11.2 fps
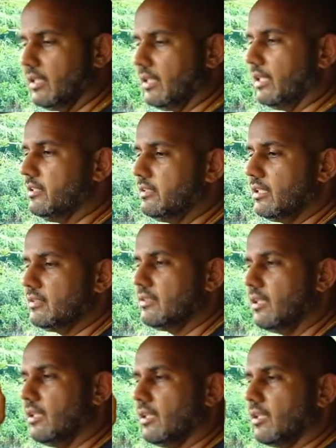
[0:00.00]
It just
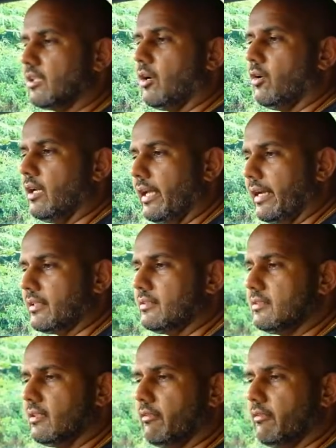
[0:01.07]
collects